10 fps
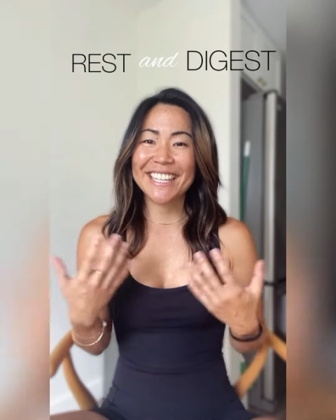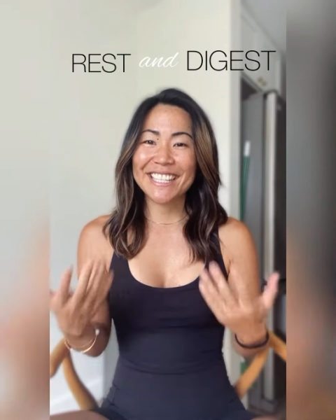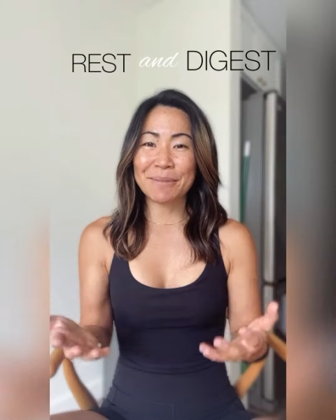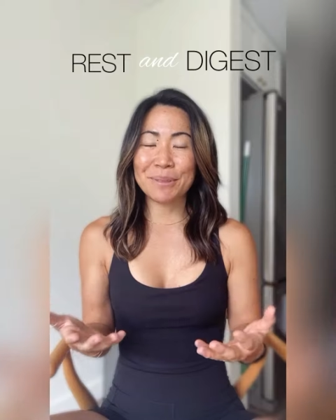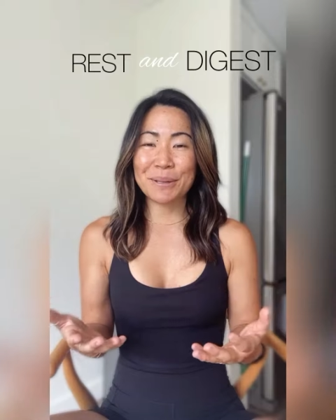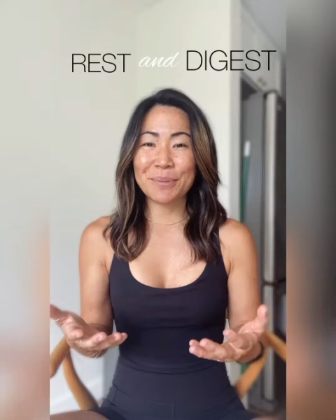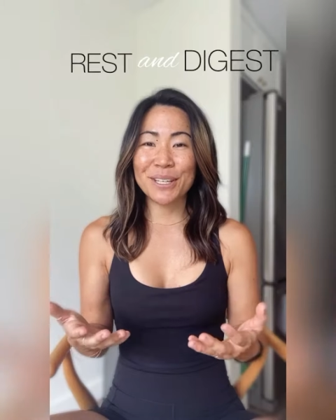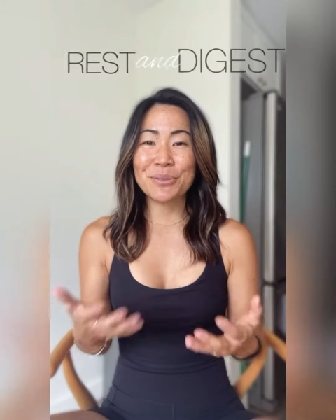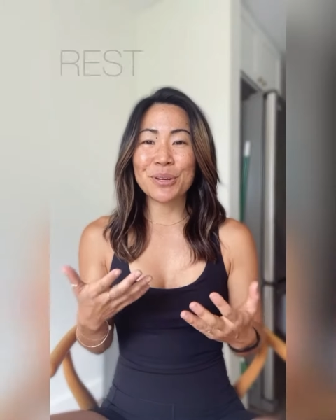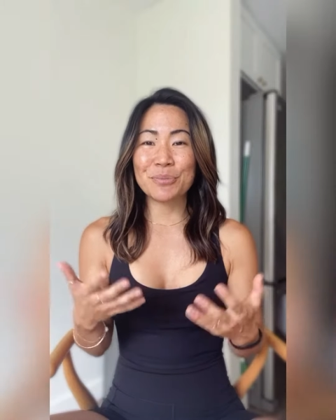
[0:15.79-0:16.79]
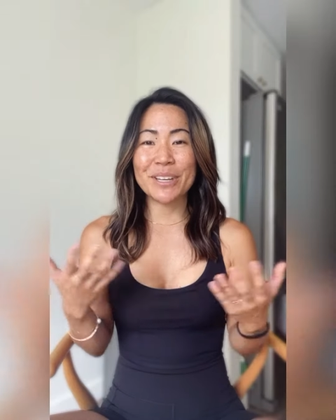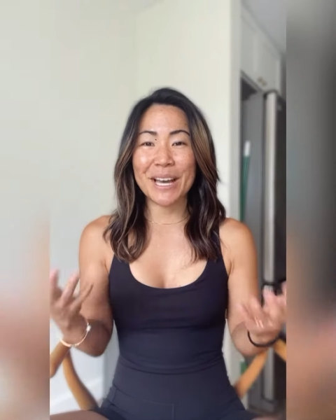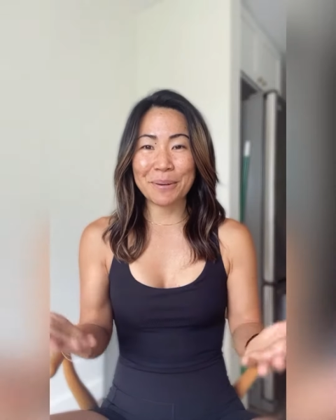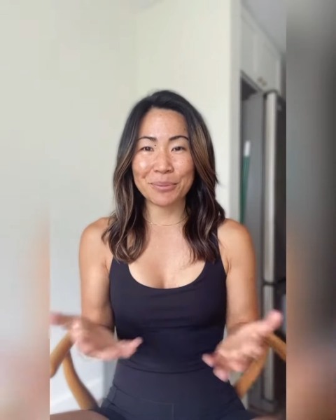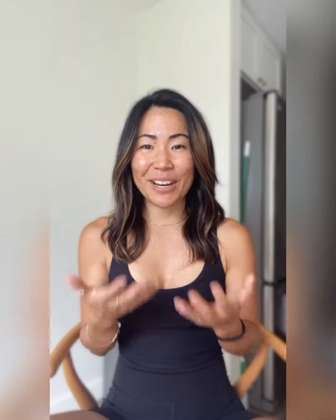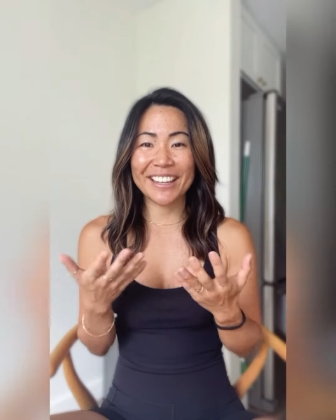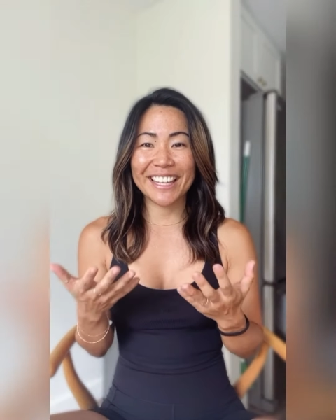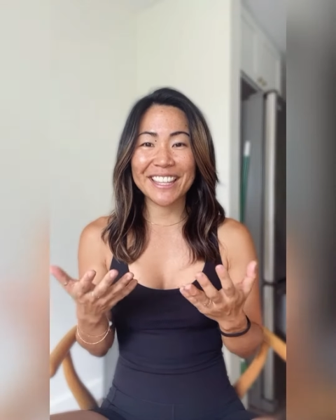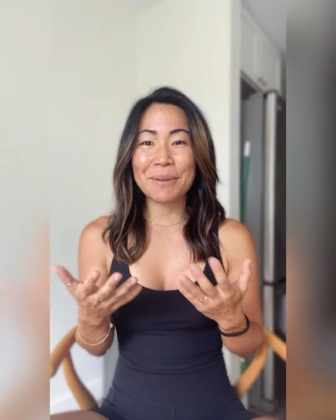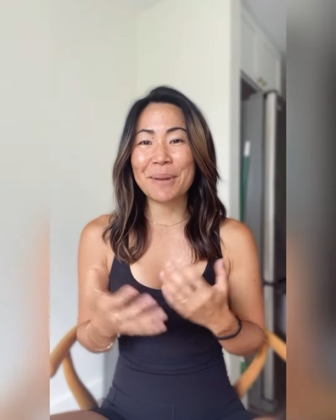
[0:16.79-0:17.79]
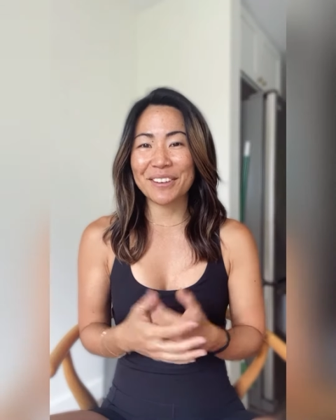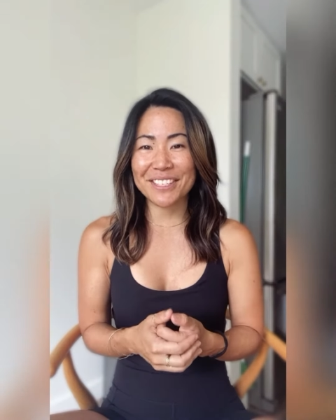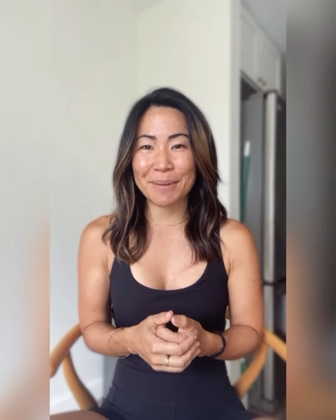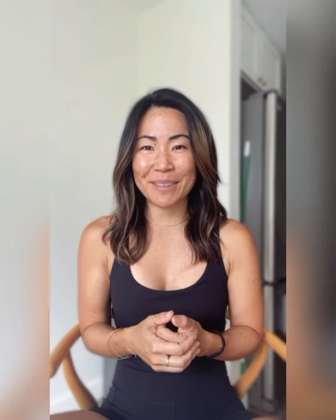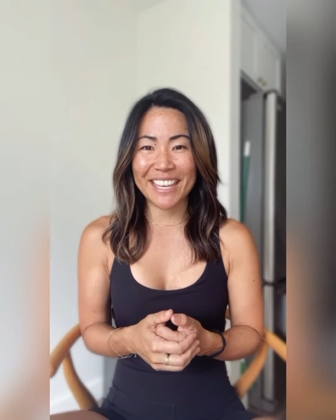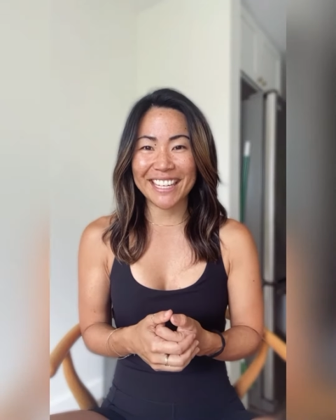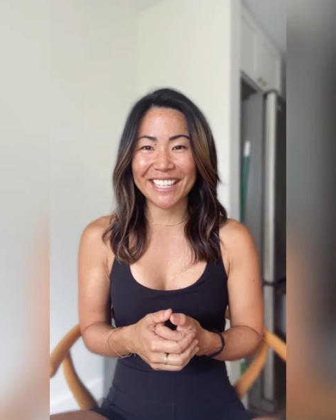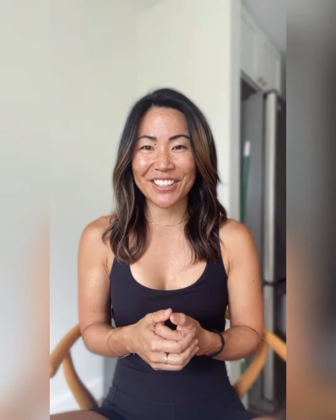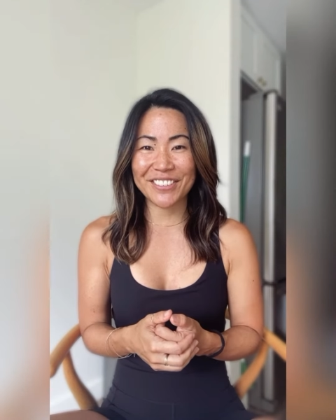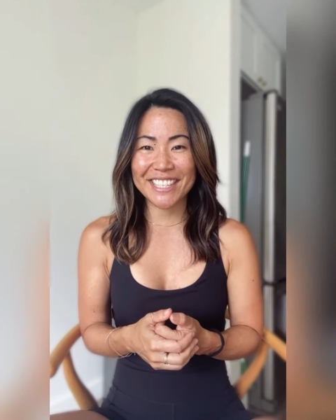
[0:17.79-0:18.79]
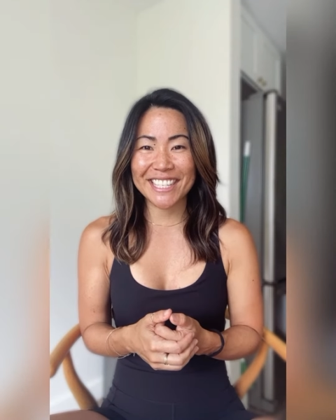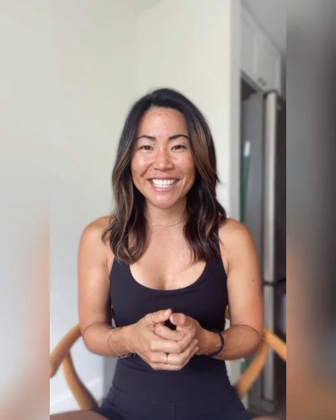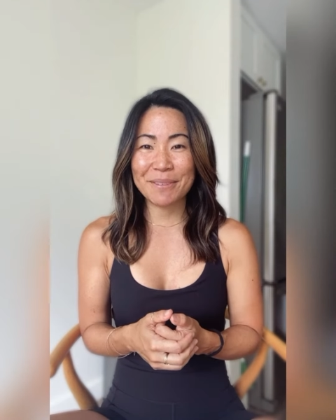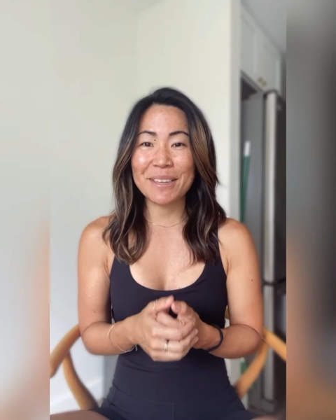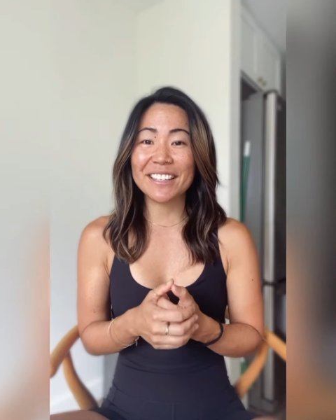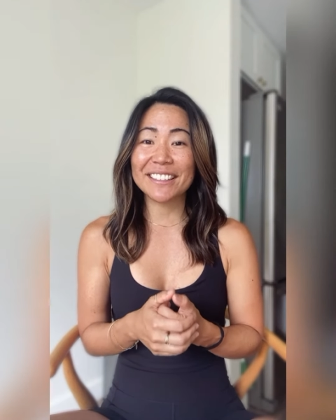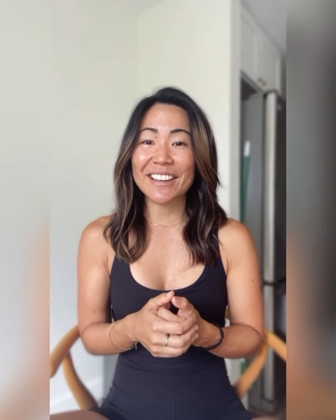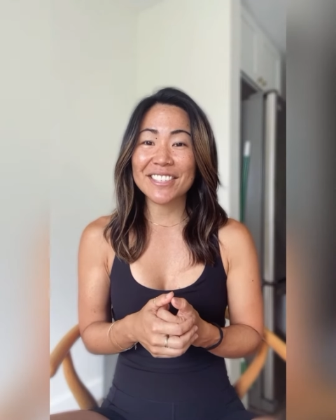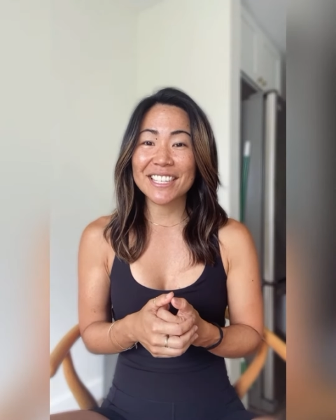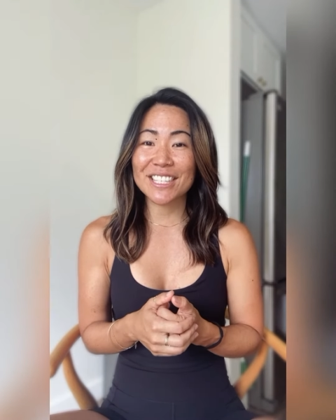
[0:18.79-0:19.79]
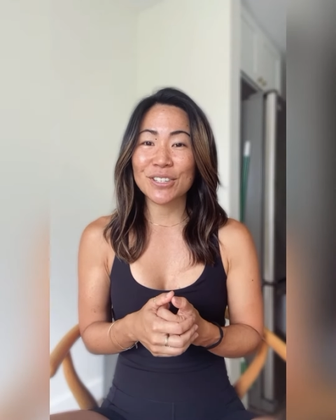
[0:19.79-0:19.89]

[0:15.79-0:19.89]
Simply put, when we upregulate the parasympathetic nervous system, it allows us